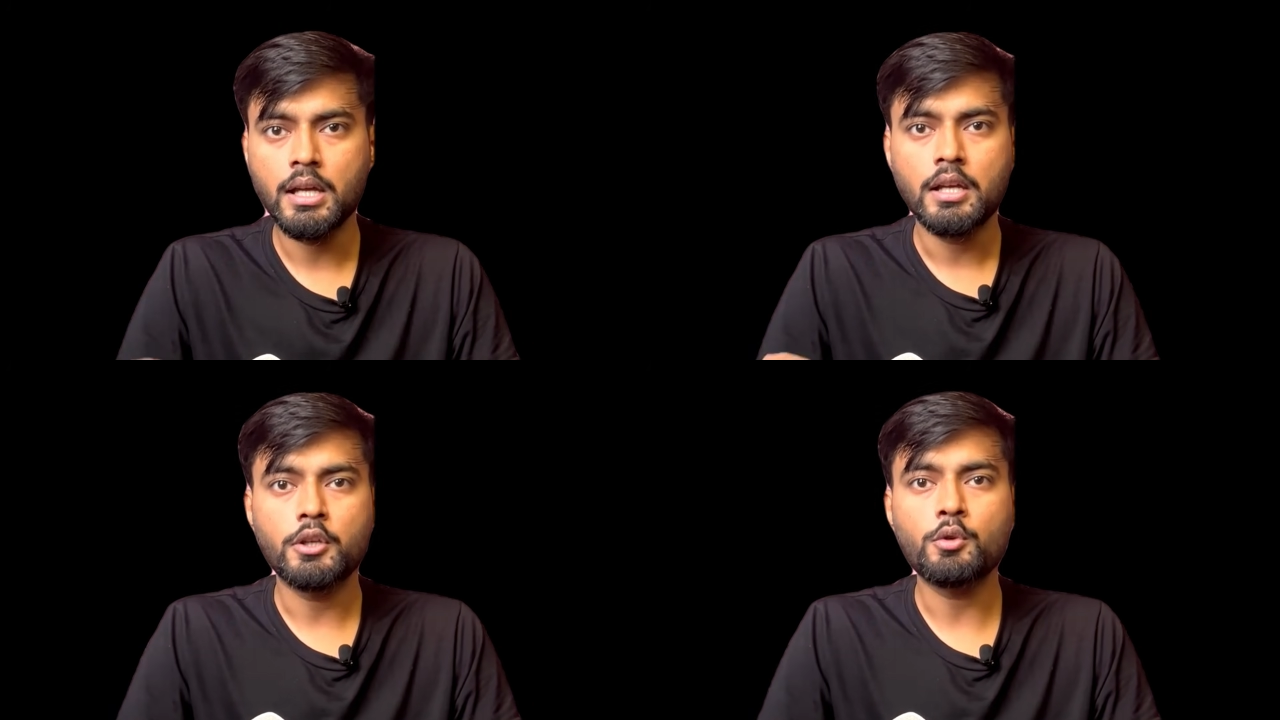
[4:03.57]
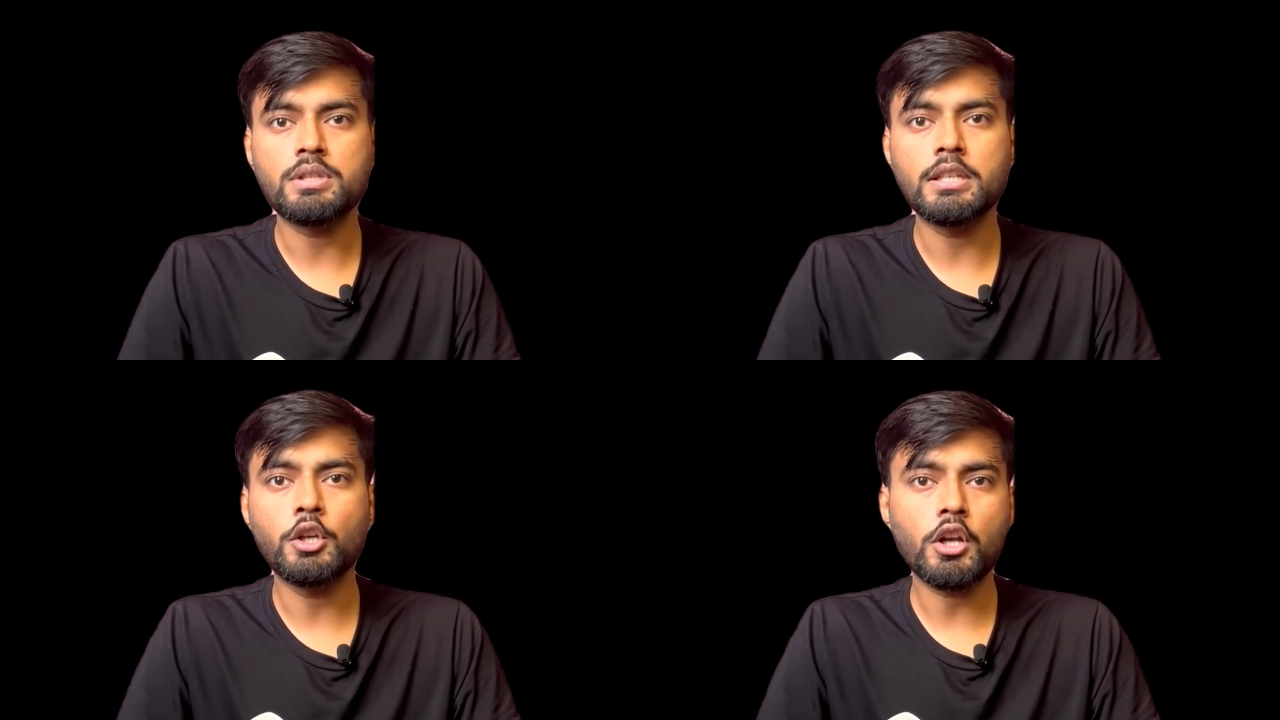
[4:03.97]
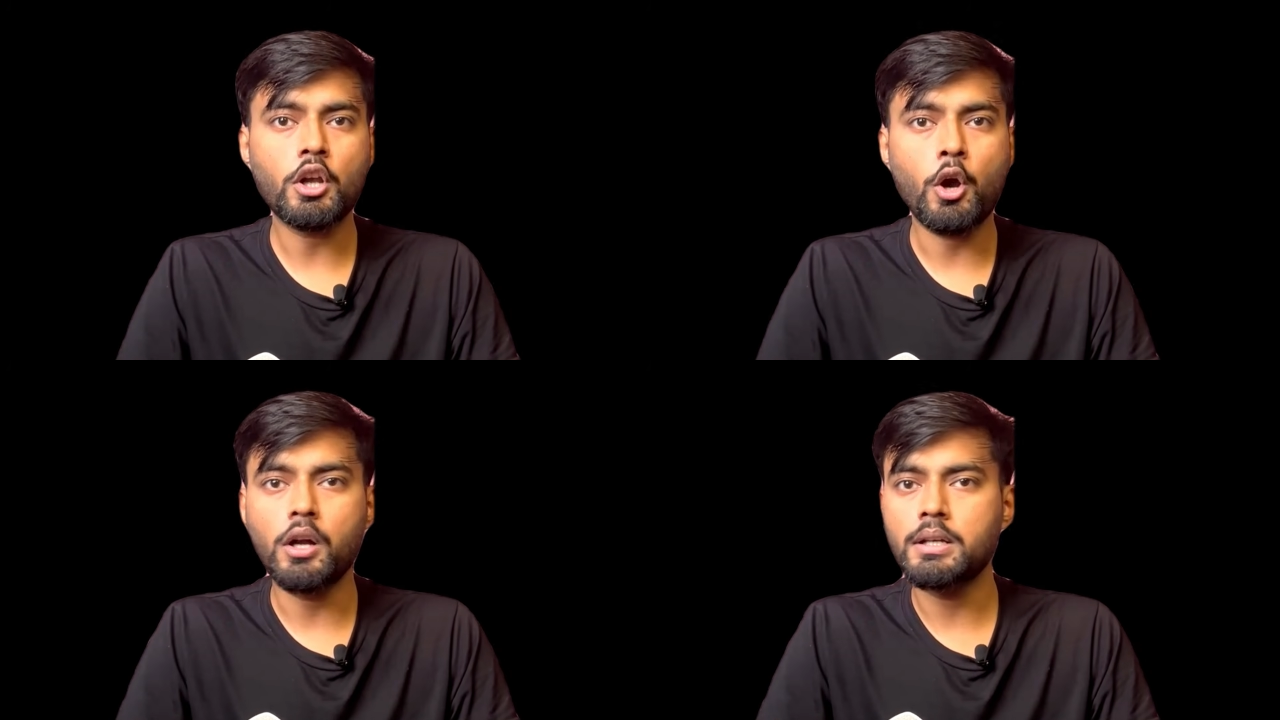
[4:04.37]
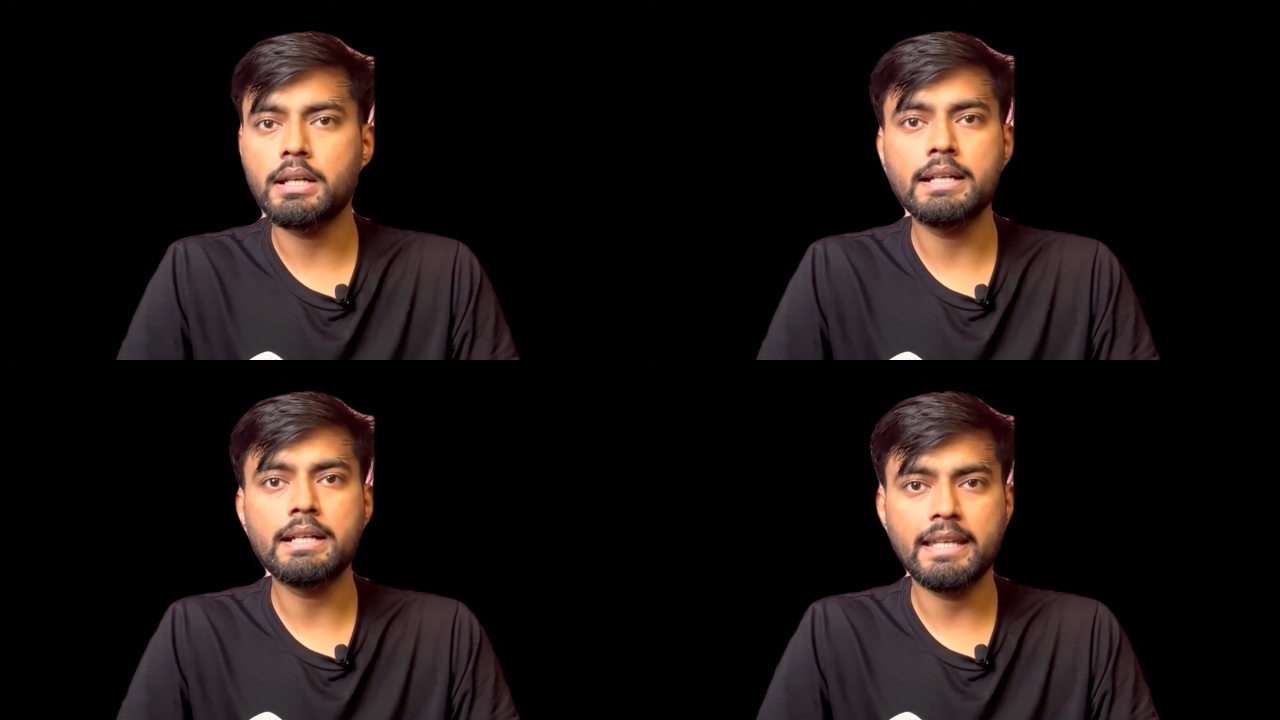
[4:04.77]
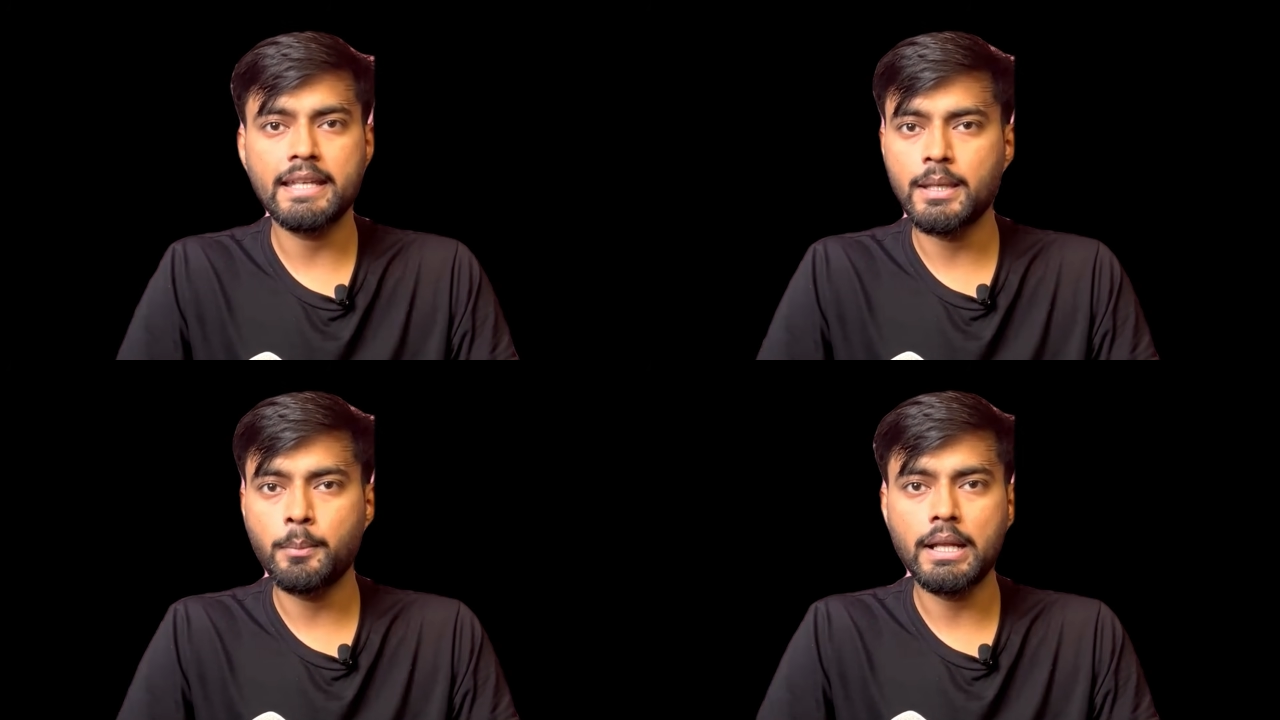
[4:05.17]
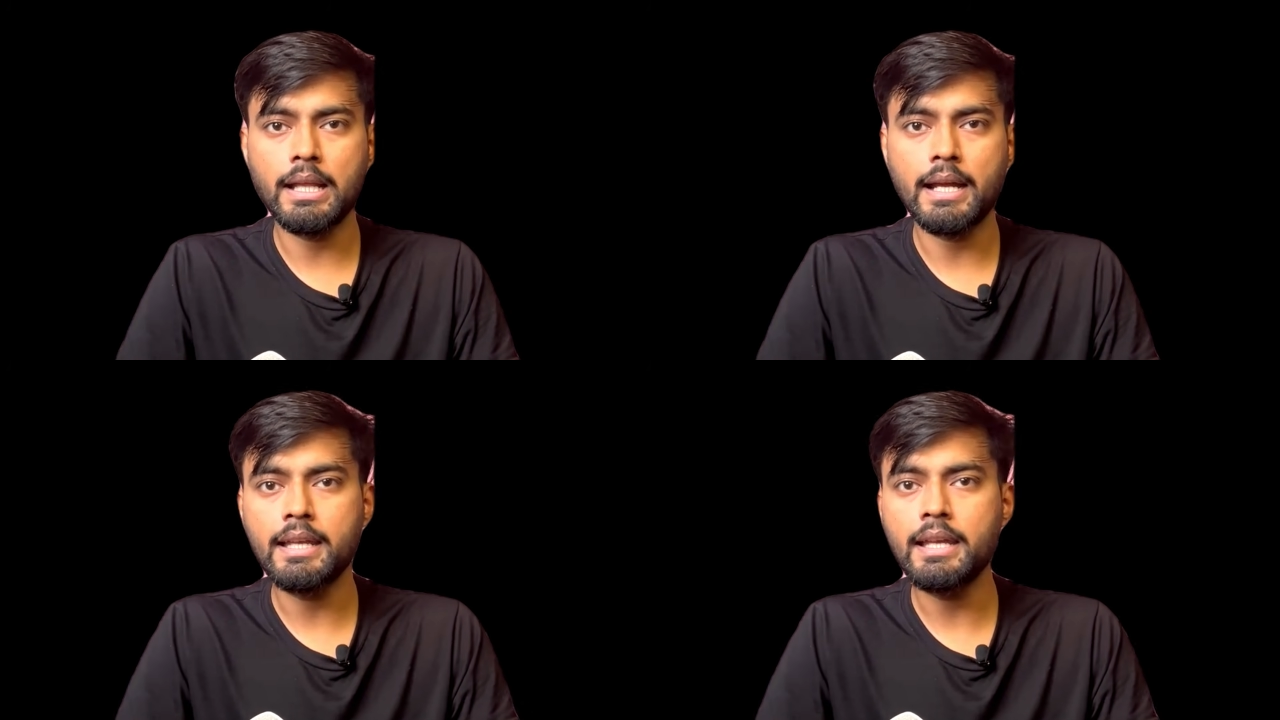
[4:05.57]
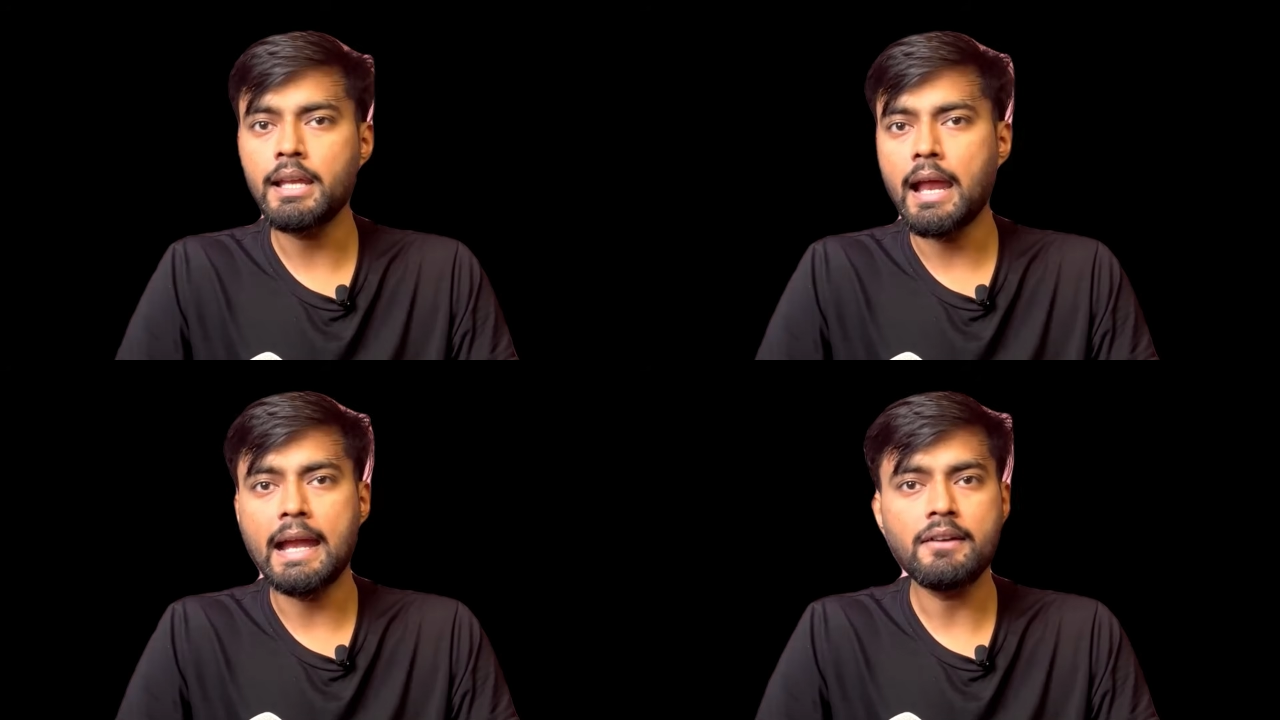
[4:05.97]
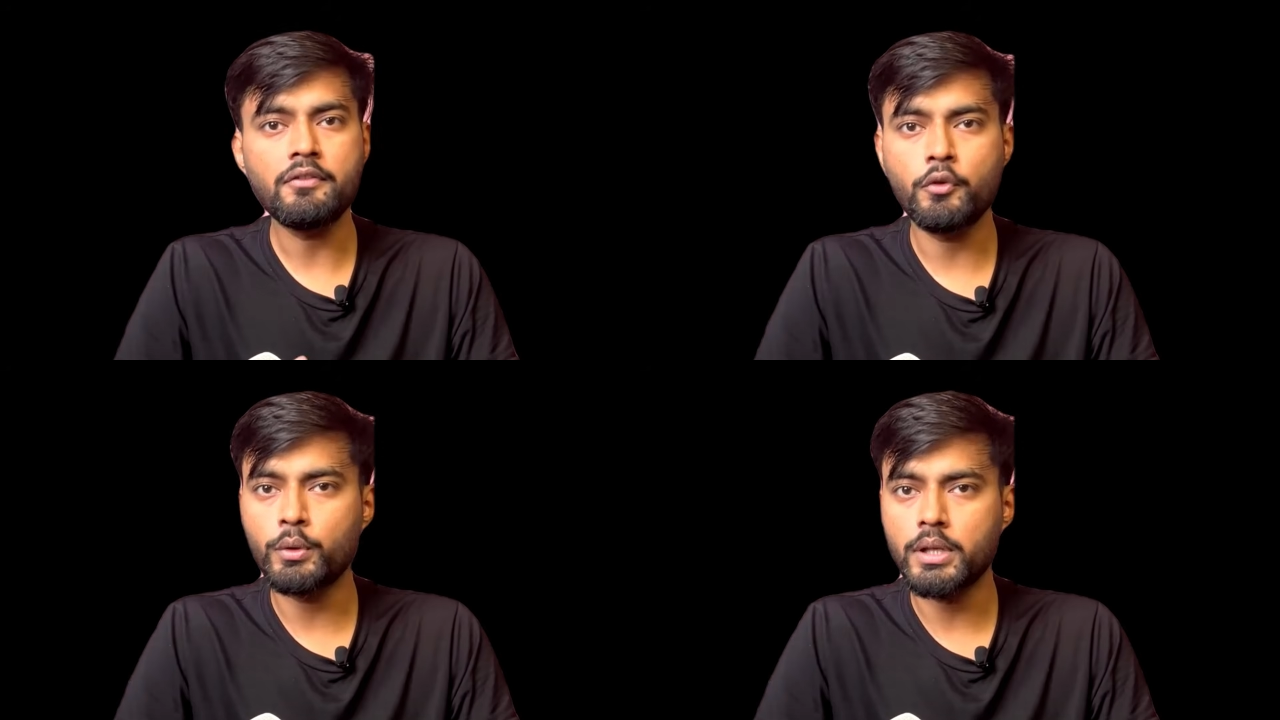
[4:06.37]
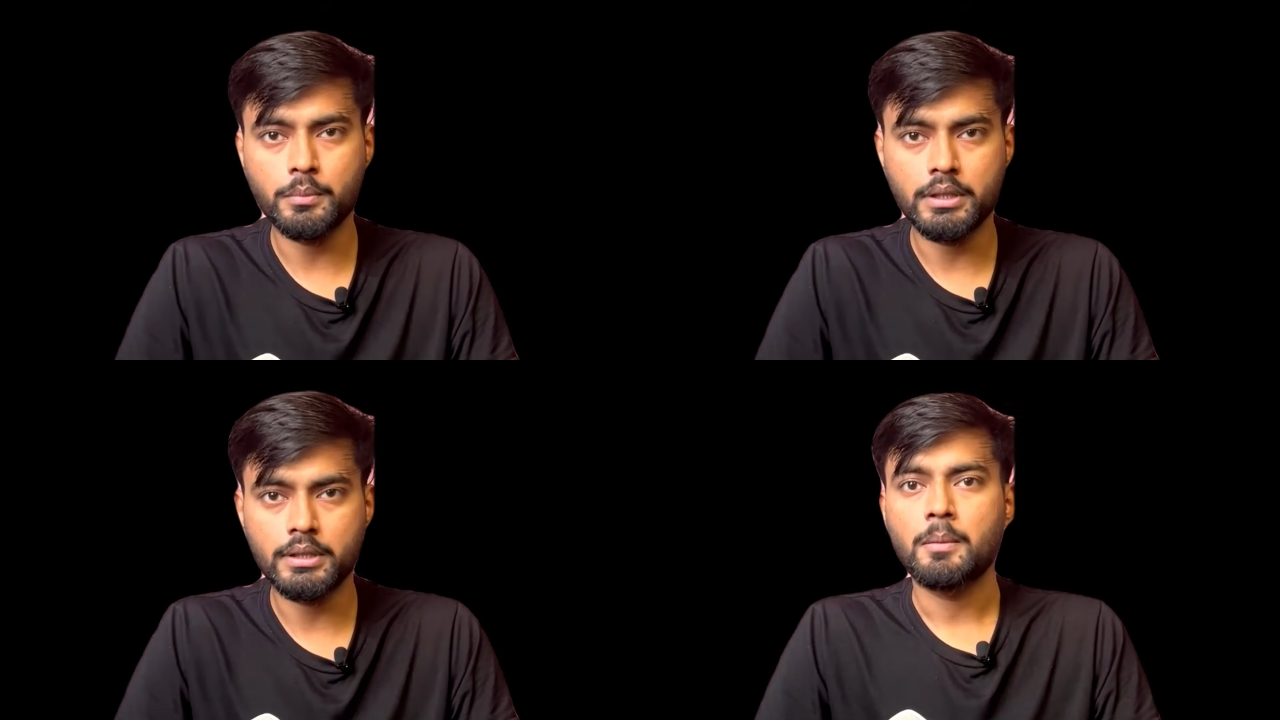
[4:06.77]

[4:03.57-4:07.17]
using your alternate email ID and phone number.